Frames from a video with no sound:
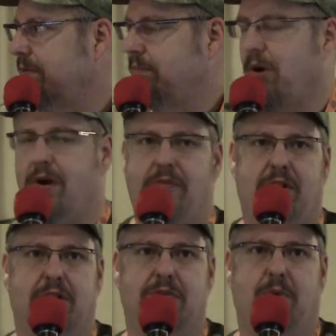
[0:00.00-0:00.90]
Part of
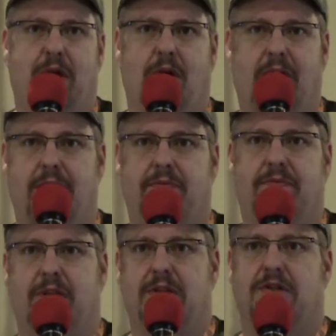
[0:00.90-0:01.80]
it is we all
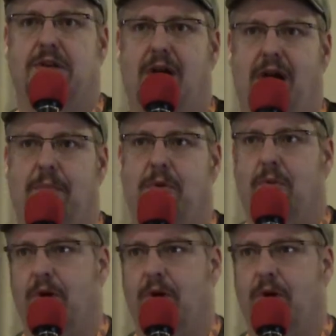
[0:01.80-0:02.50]
have things in common.